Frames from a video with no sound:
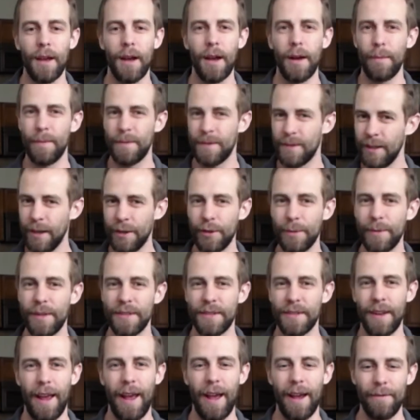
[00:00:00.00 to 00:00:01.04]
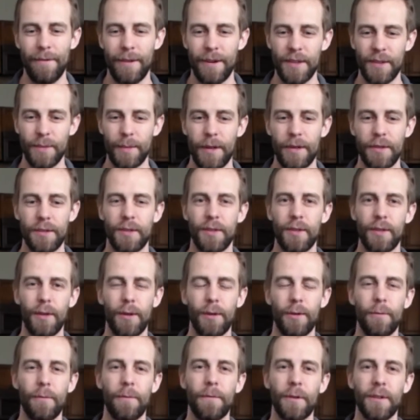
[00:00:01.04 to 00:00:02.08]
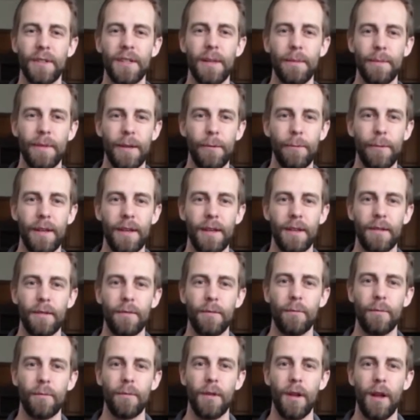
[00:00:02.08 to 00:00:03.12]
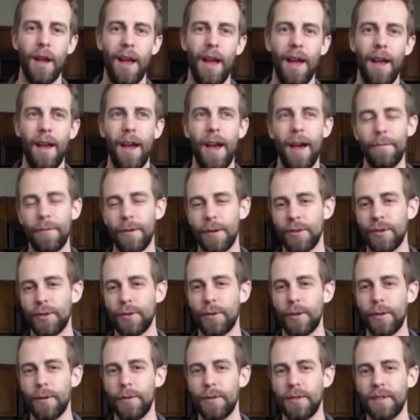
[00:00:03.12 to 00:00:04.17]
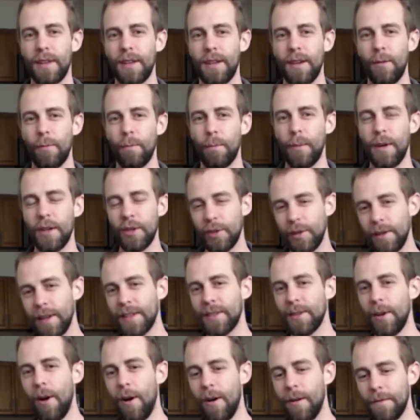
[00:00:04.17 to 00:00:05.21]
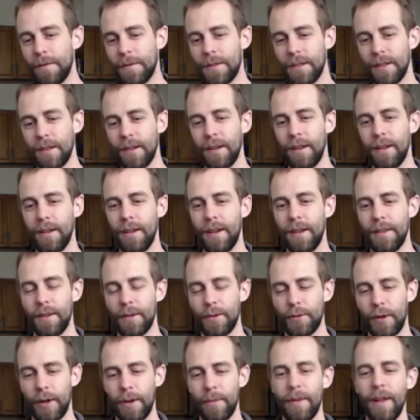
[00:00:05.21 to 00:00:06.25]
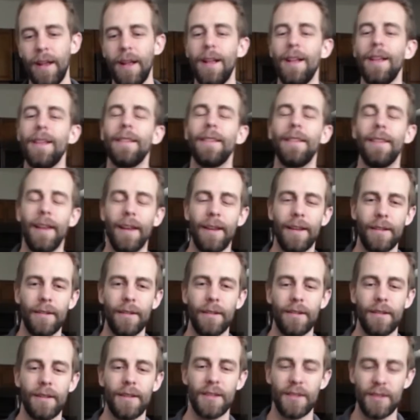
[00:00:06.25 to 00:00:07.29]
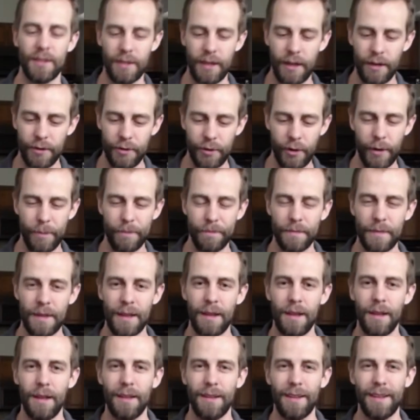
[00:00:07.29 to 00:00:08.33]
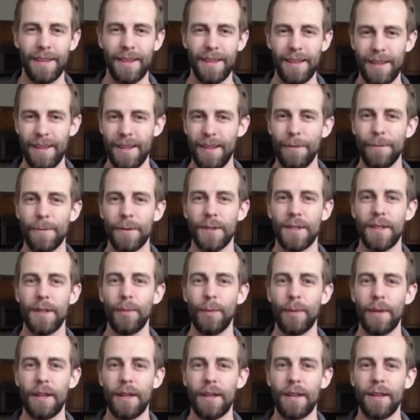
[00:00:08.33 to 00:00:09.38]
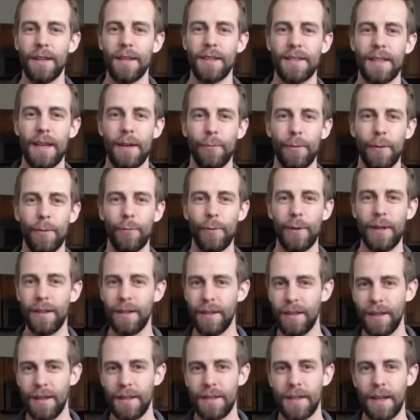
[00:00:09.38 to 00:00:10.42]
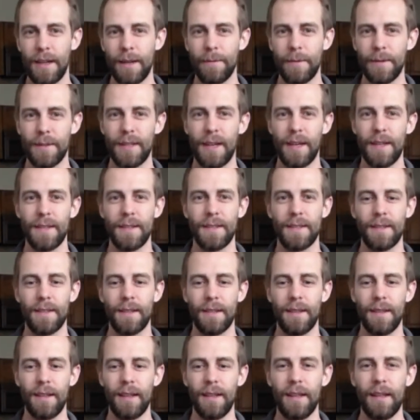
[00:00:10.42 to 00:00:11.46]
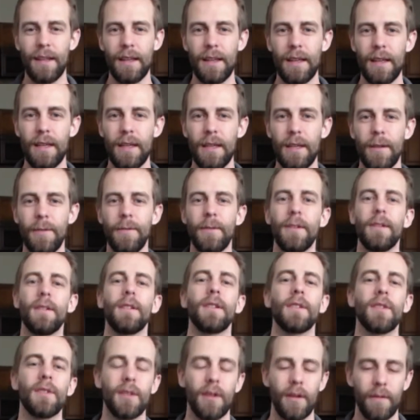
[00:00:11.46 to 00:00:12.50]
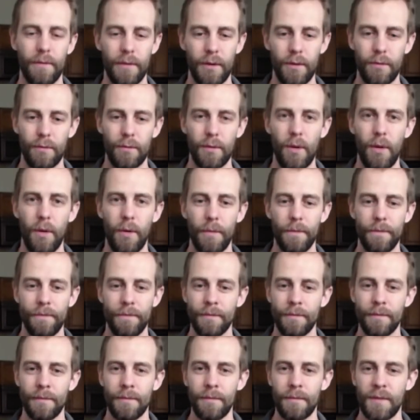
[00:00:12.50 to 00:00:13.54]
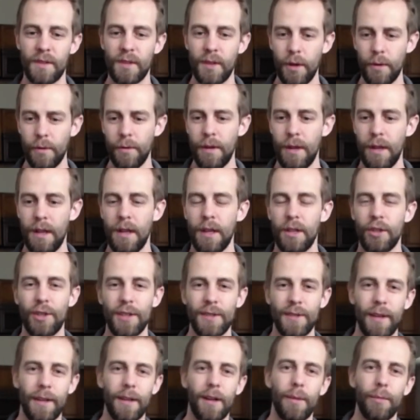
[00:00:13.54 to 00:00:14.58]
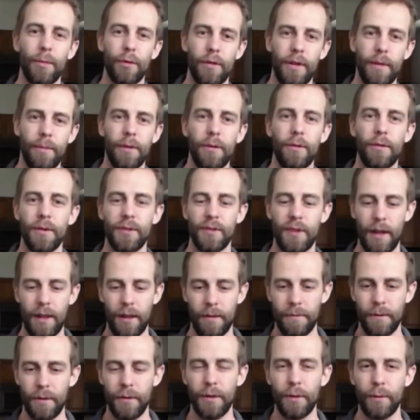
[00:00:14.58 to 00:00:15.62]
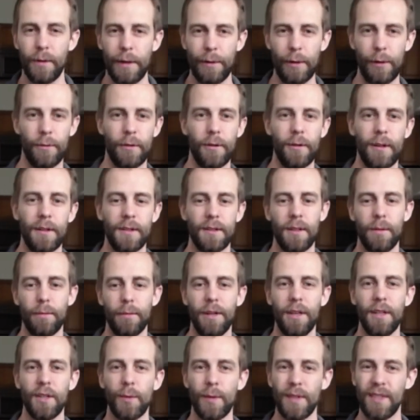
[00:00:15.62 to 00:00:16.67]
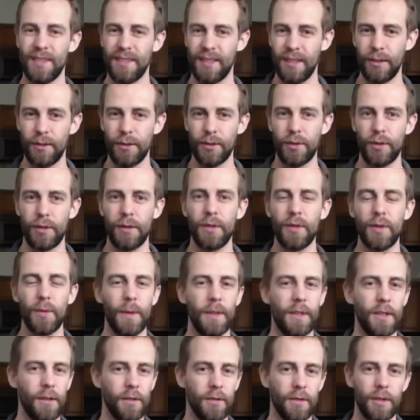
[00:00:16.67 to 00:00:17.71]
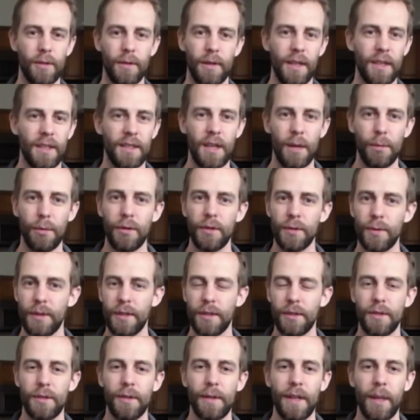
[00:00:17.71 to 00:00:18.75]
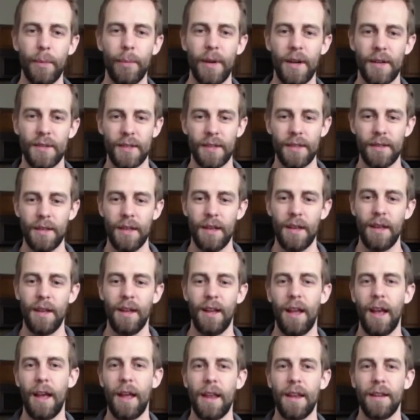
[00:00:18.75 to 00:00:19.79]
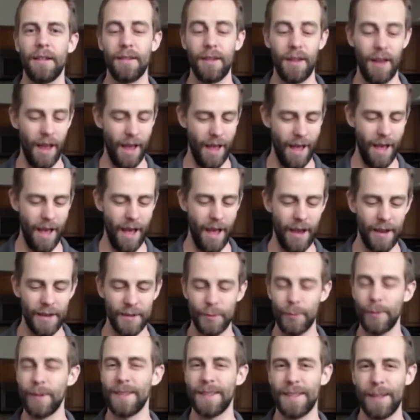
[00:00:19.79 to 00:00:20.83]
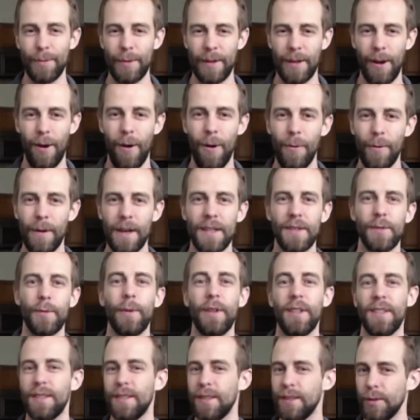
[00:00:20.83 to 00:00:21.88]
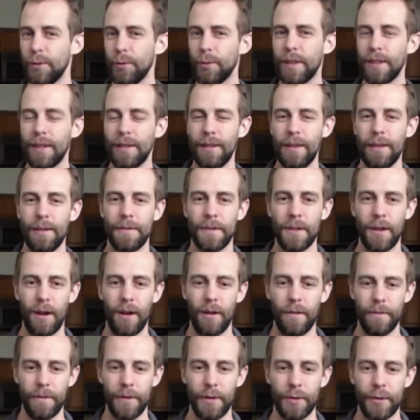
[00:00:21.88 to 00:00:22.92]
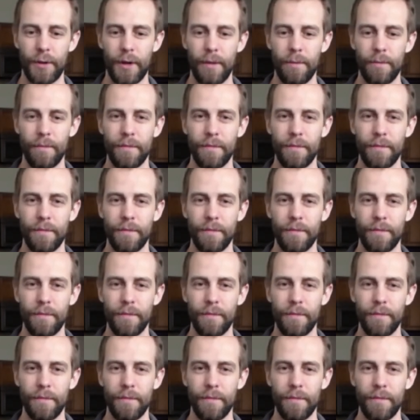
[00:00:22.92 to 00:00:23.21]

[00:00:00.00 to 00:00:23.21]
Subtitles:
Snare drum doesn't have it as much. So for timpani, we can have our strokes much less often hit the drum than the snare drum. The key for timpani is that we really need to emphasize the evenness of the roll. So, just like on marimba or xylophone, the way we roll on timpani is with single strokes. We don't do any doubles, we don't do any buzzing, and as with timpani always, we still want to lift off the drum.